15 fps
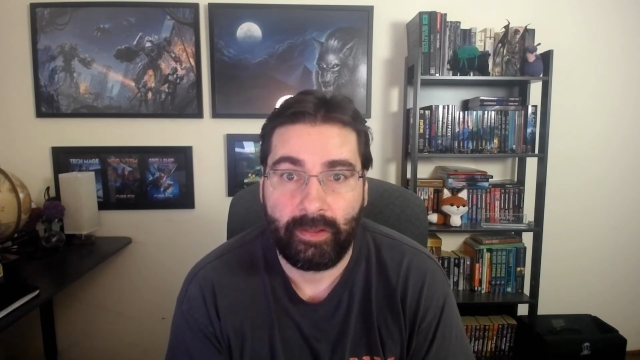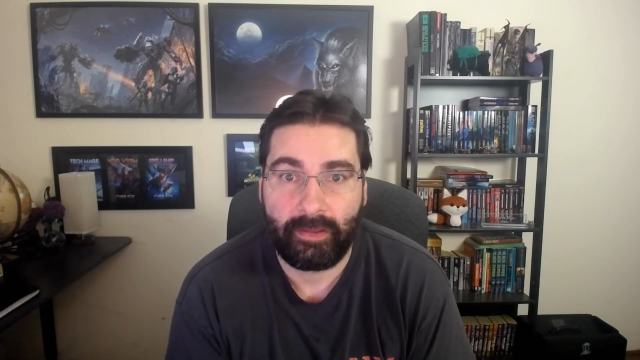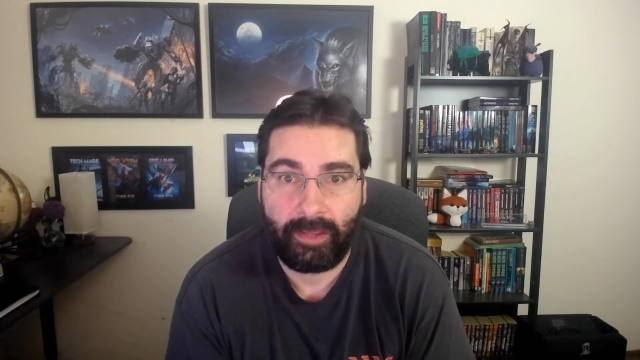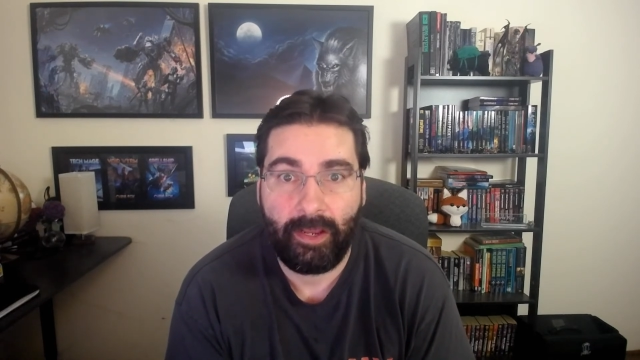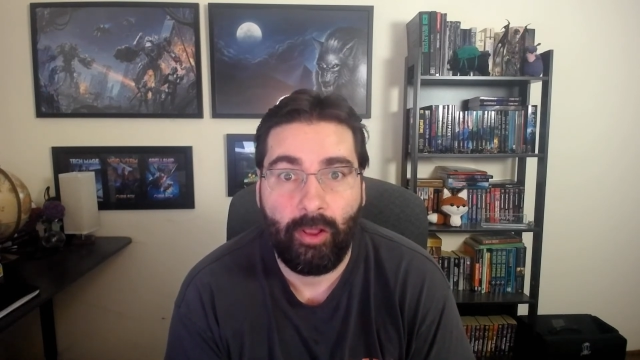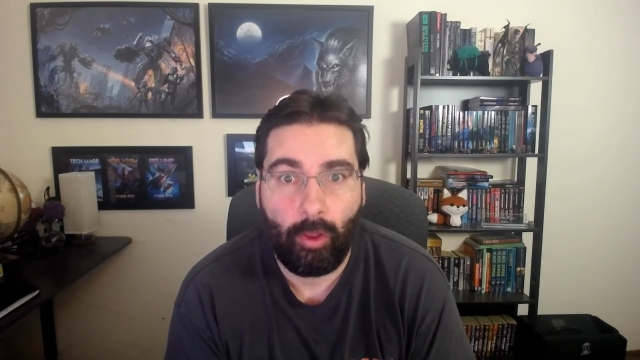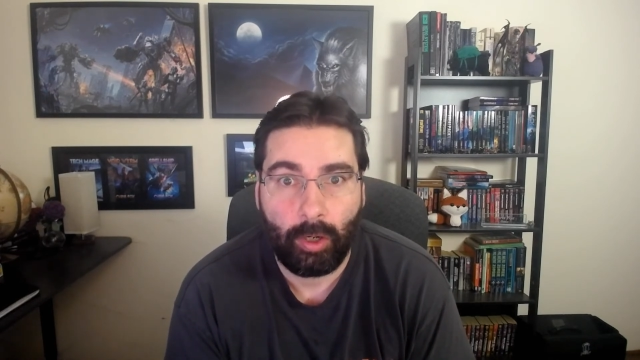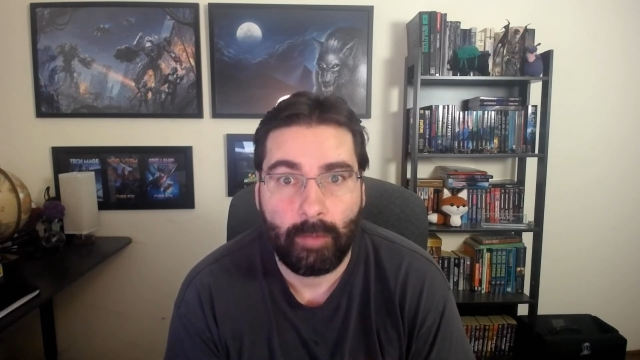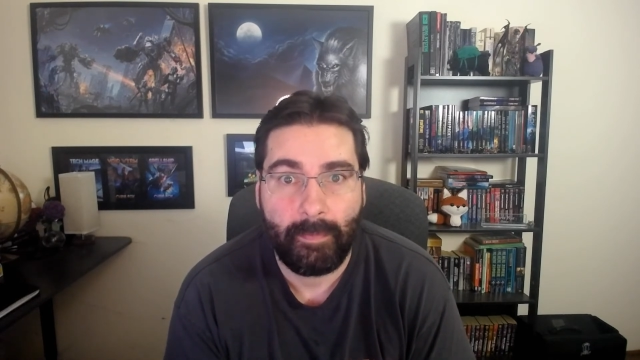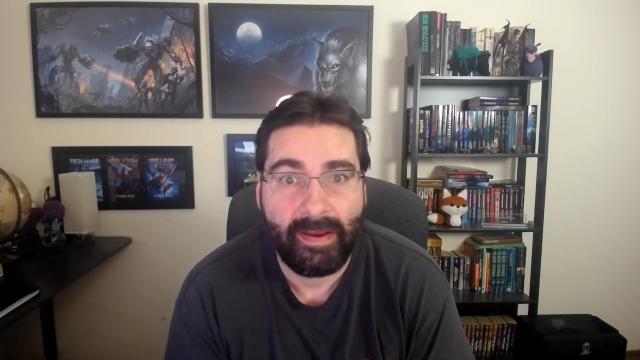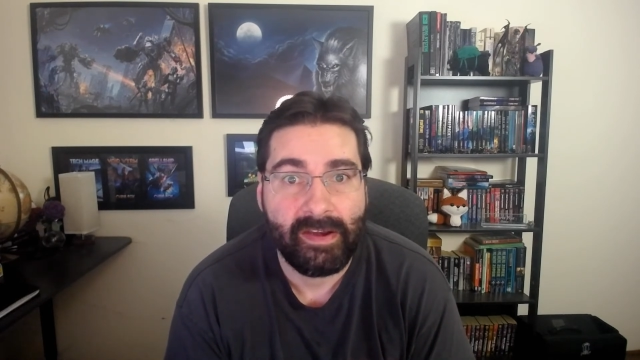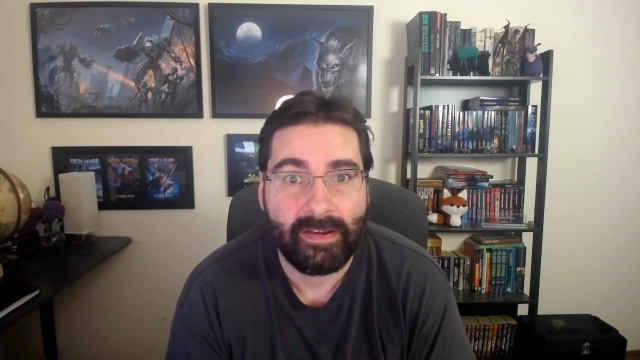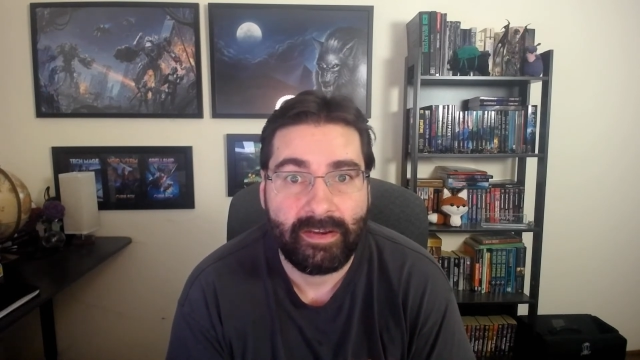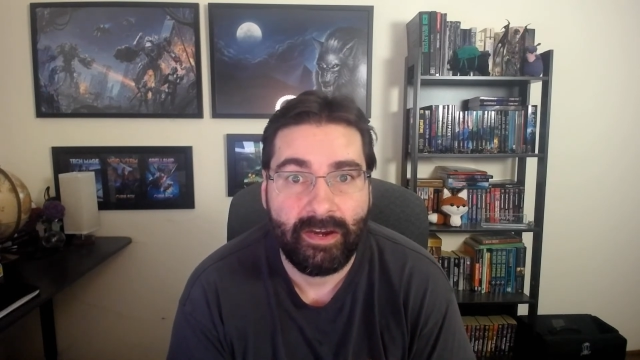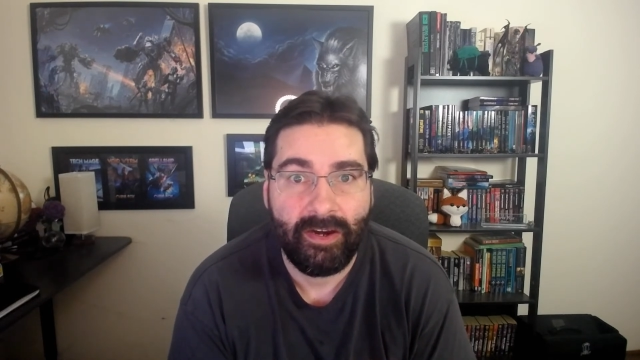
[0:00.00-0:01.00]
to kill our
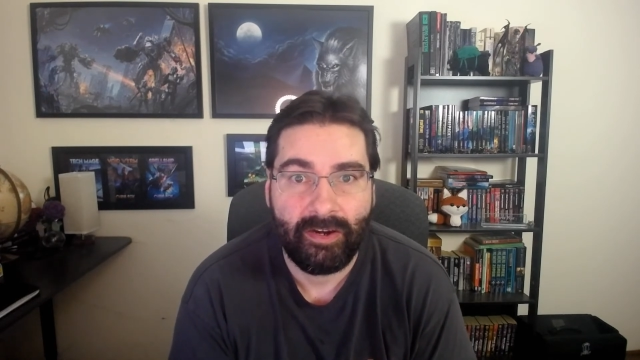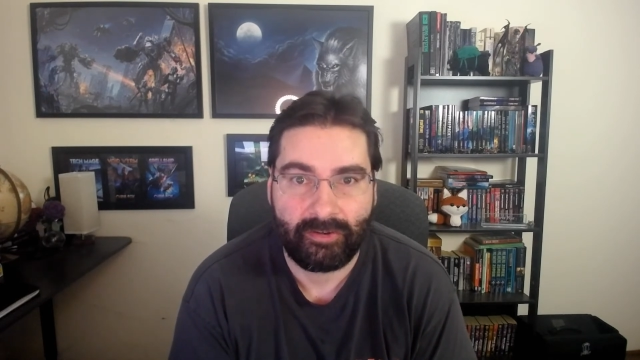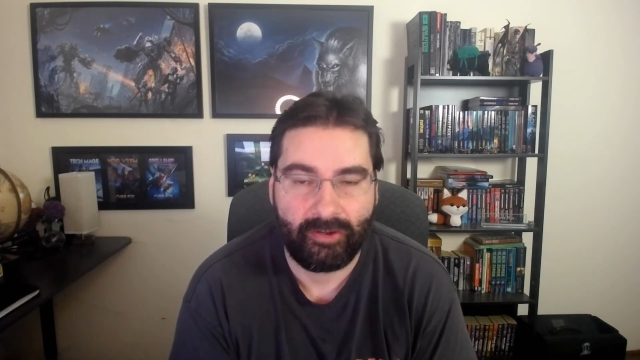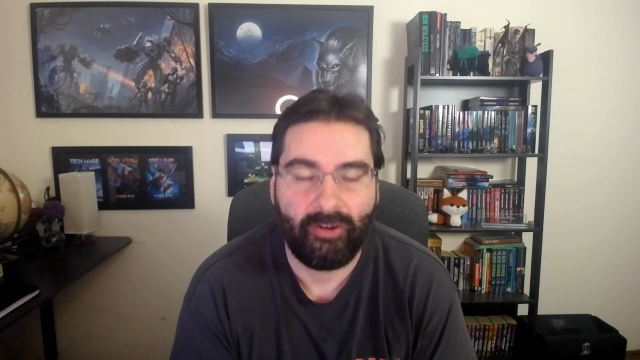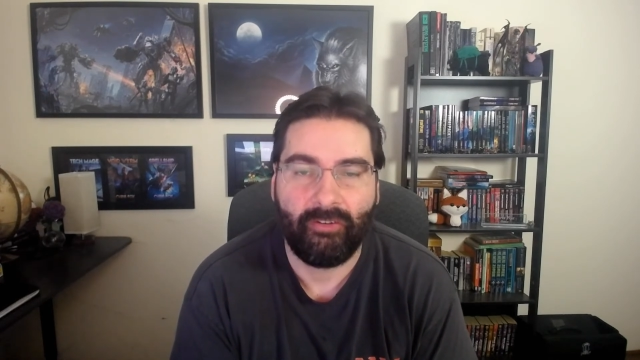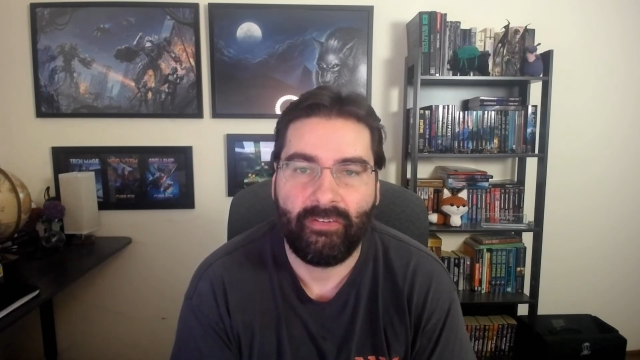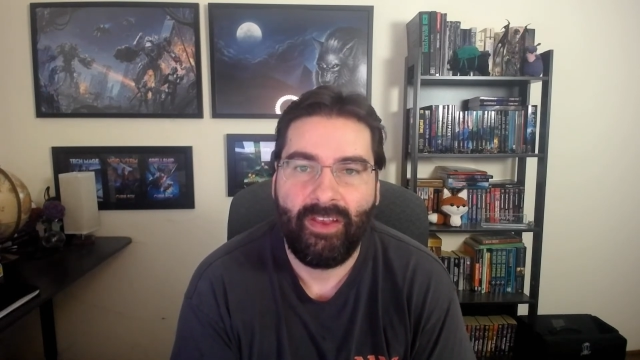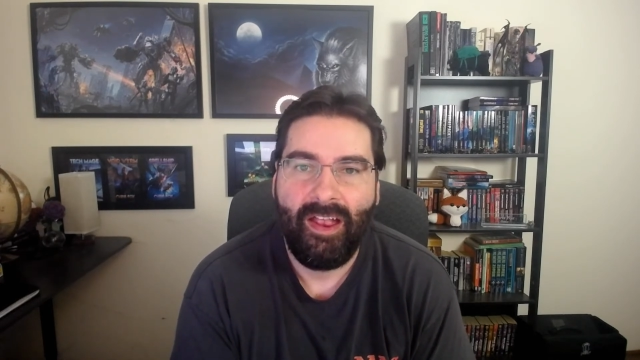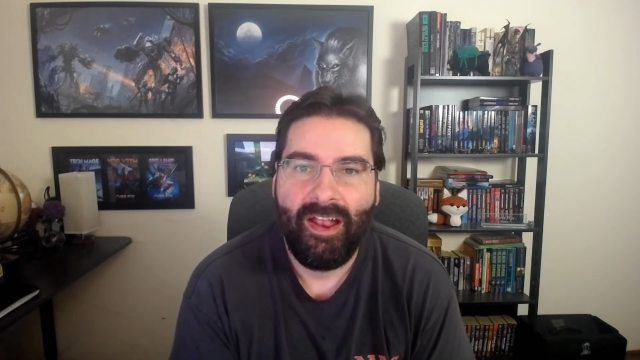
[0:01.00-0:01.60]
main characters.